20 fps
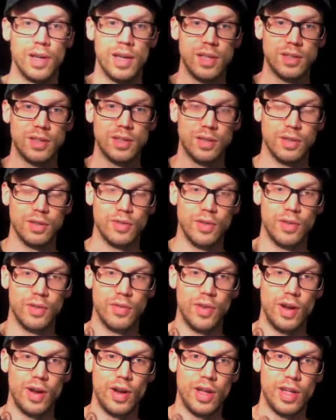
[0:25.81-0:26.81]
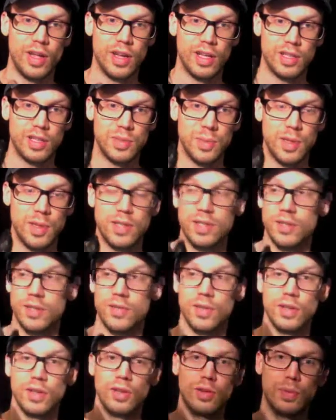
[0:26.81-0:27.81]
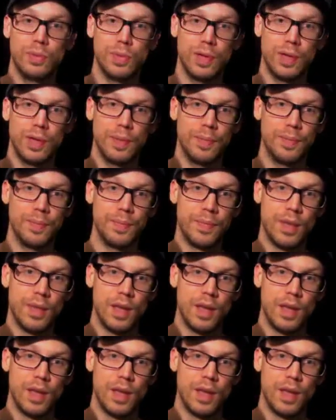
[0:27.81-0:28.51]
Sort of a very inexpensive aluminum